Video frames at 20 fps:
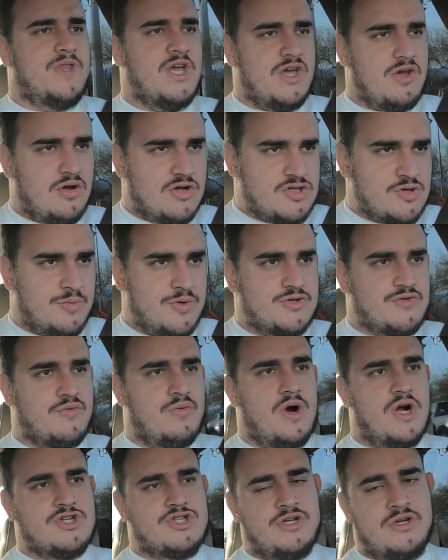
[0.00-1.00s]
Thank you all so much for
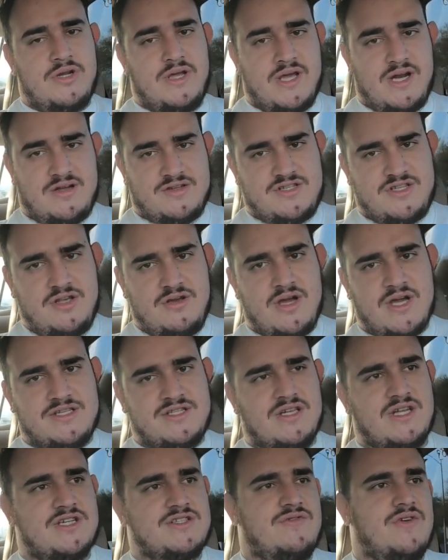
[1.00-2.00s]
watching, and I'll see you guys
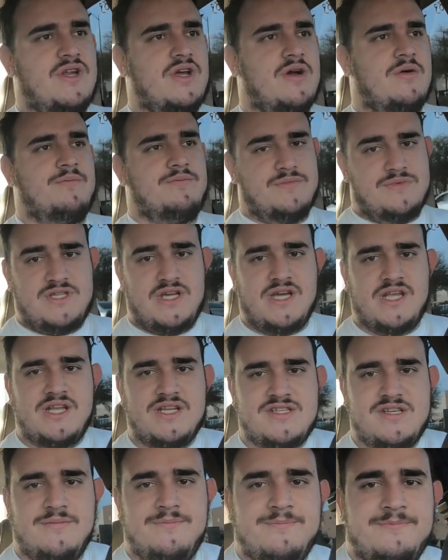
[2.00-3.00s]
in the next video. Take it
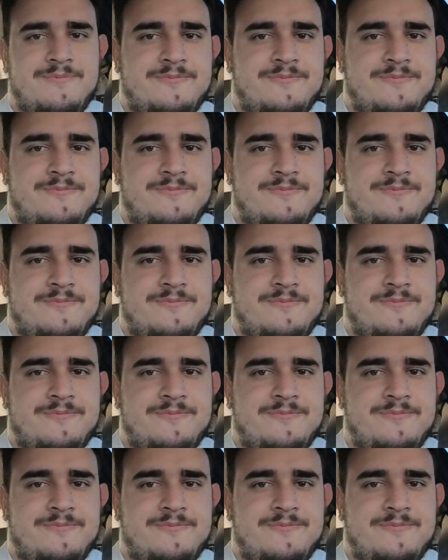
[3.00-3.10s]
easy.